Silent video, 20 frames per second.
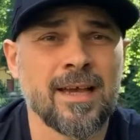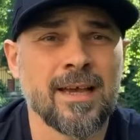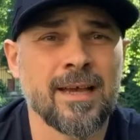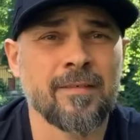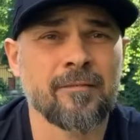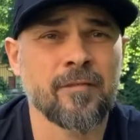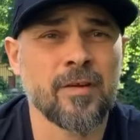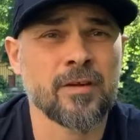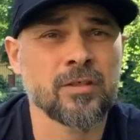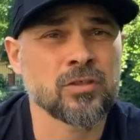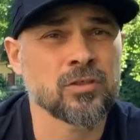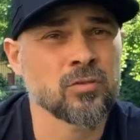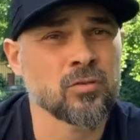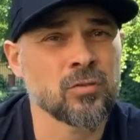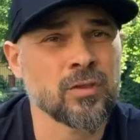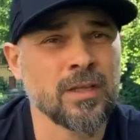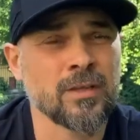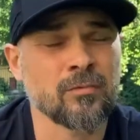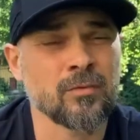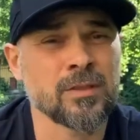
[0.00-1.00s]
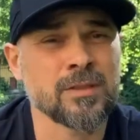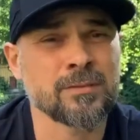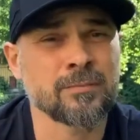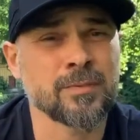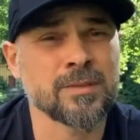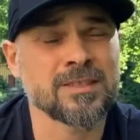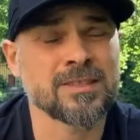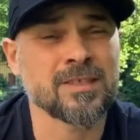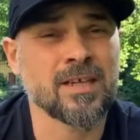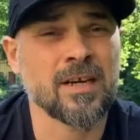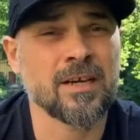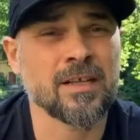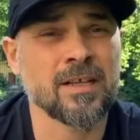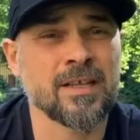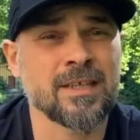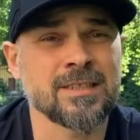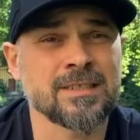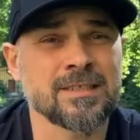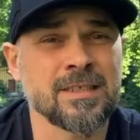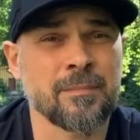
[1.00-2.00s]
very soon, and we'll be starting
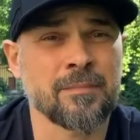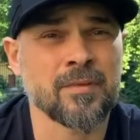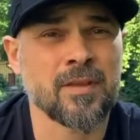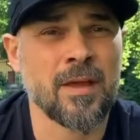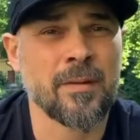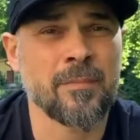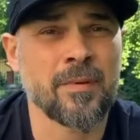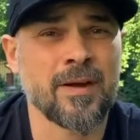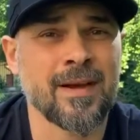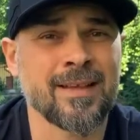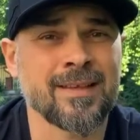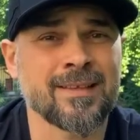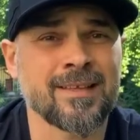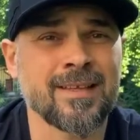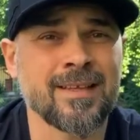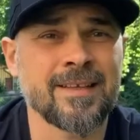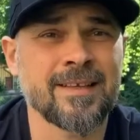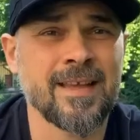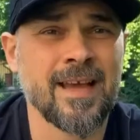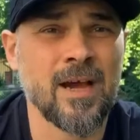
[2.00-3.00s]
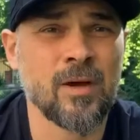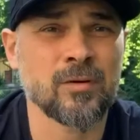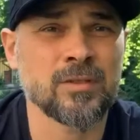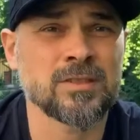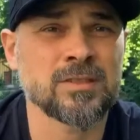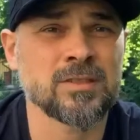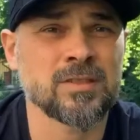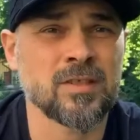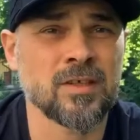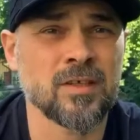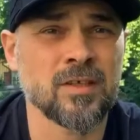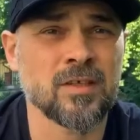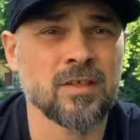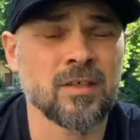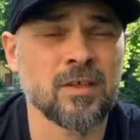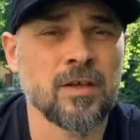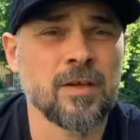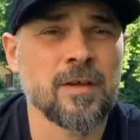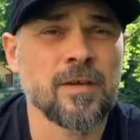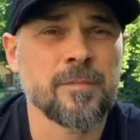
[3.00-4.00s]
in September. Until now, it's
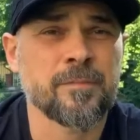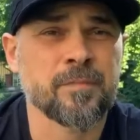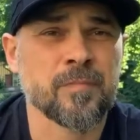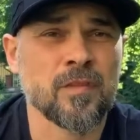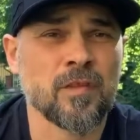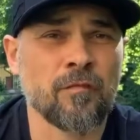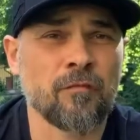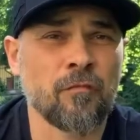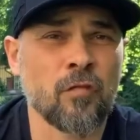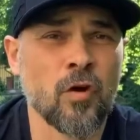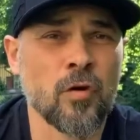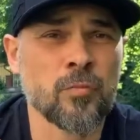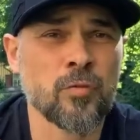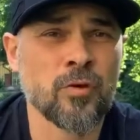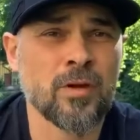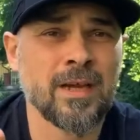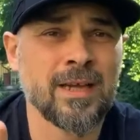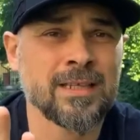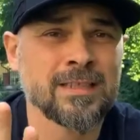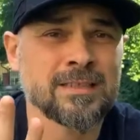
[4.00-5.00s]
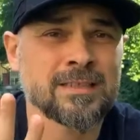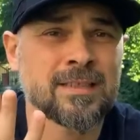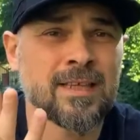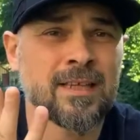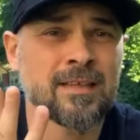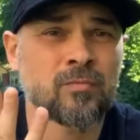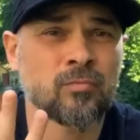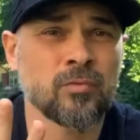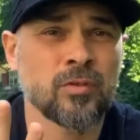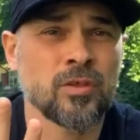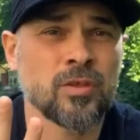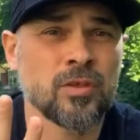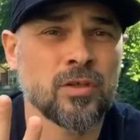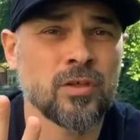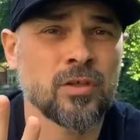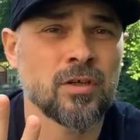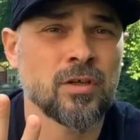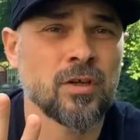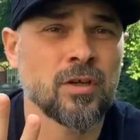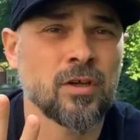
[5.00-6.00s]
still, the formula is that
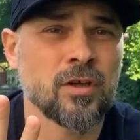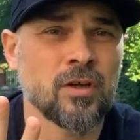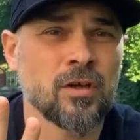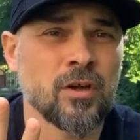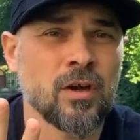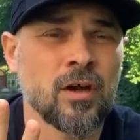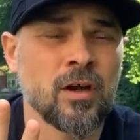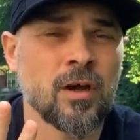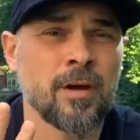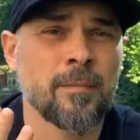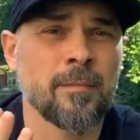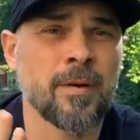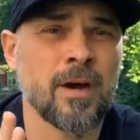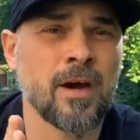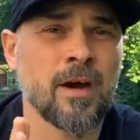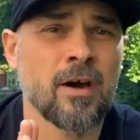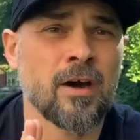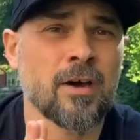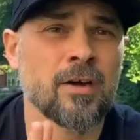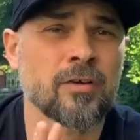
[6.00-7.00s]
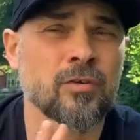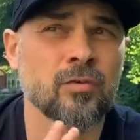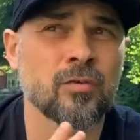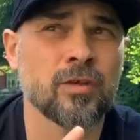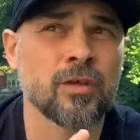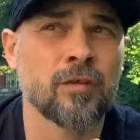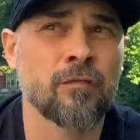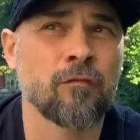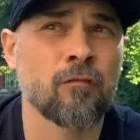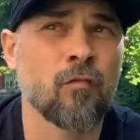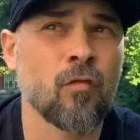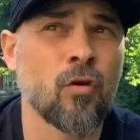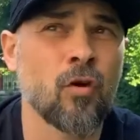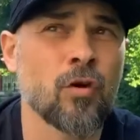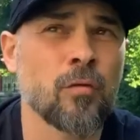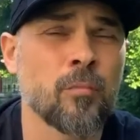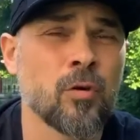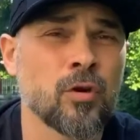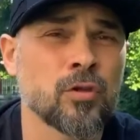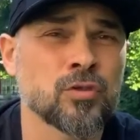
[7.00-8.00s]
we are doing
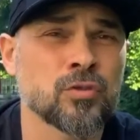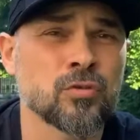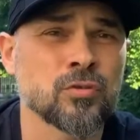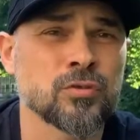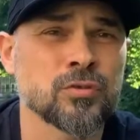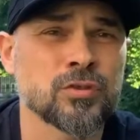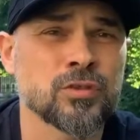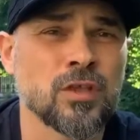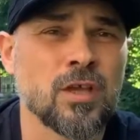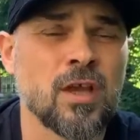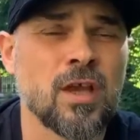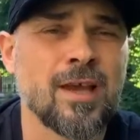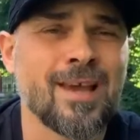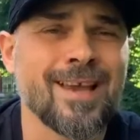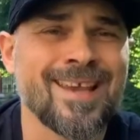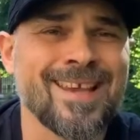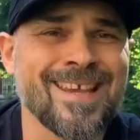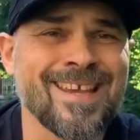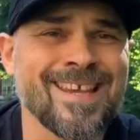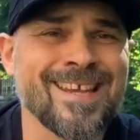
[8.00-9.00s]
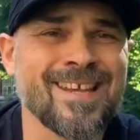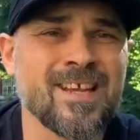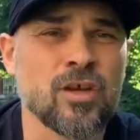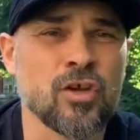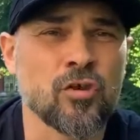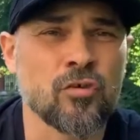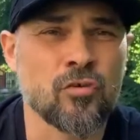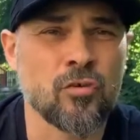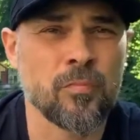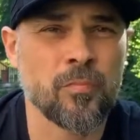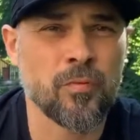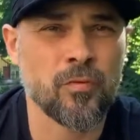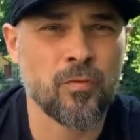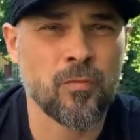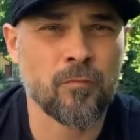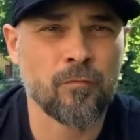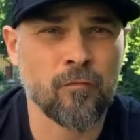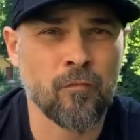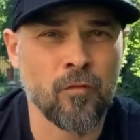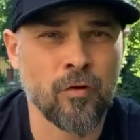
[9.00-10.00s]
four modules in group
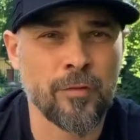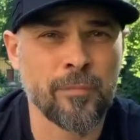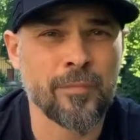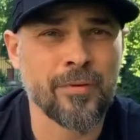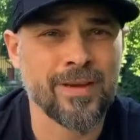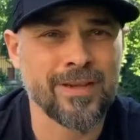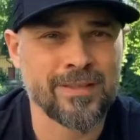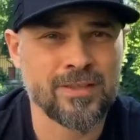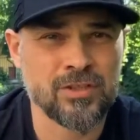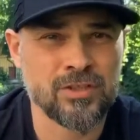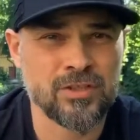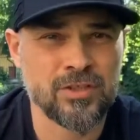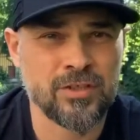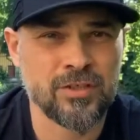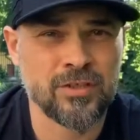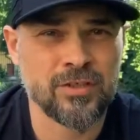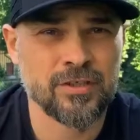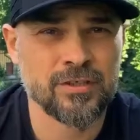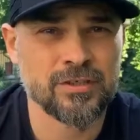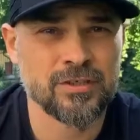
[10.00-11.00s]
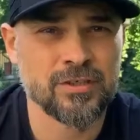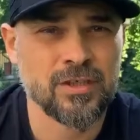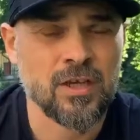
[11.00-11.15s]
room for practitioners